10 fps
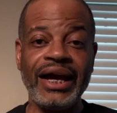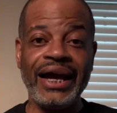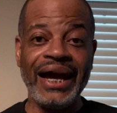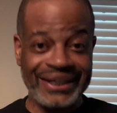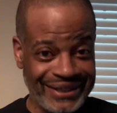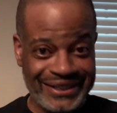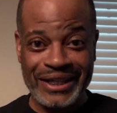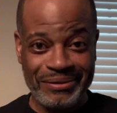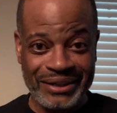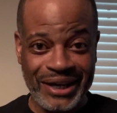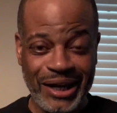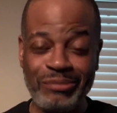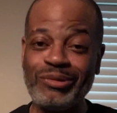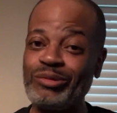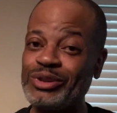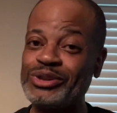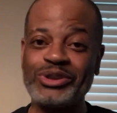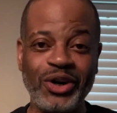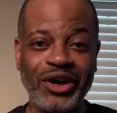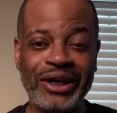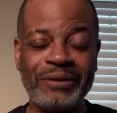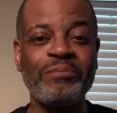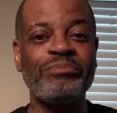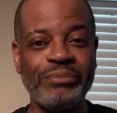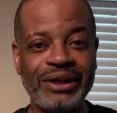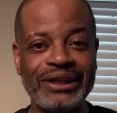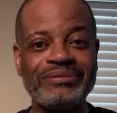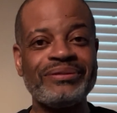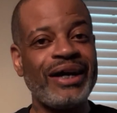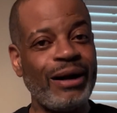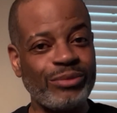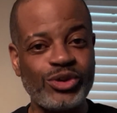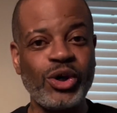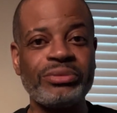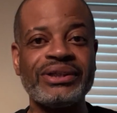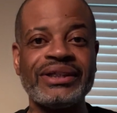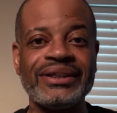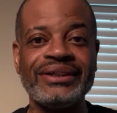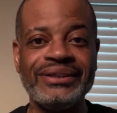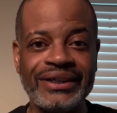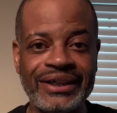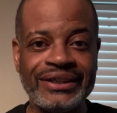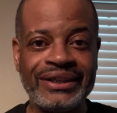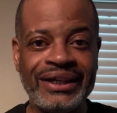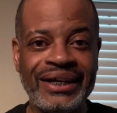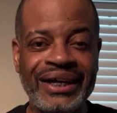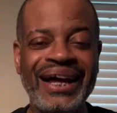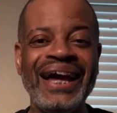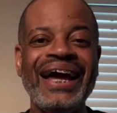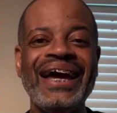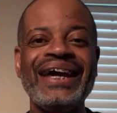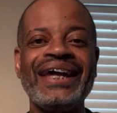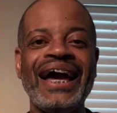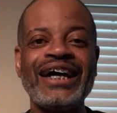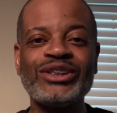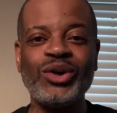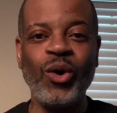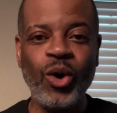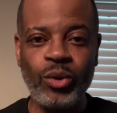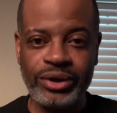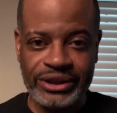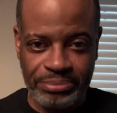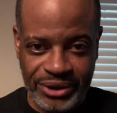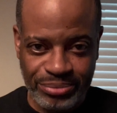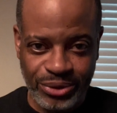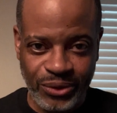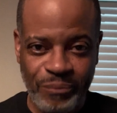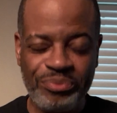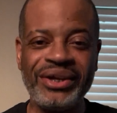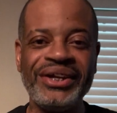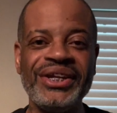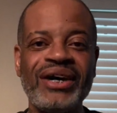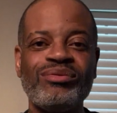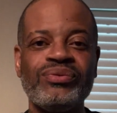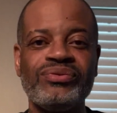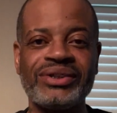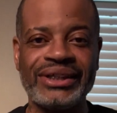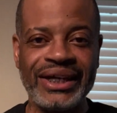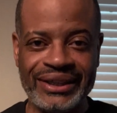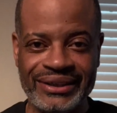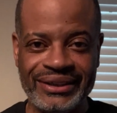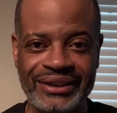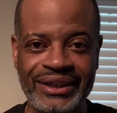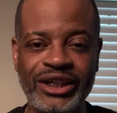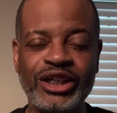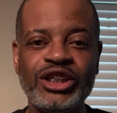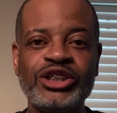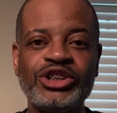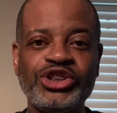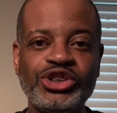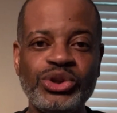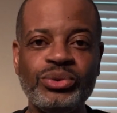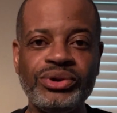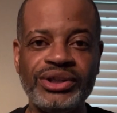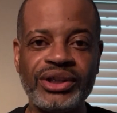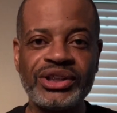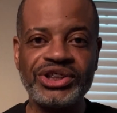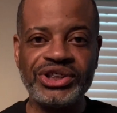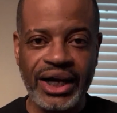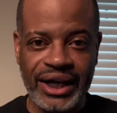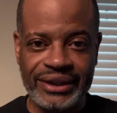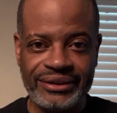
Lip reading: at the same time, which is hard, but I'm determined to get it done. And as always, people, never forget, shoot your shot.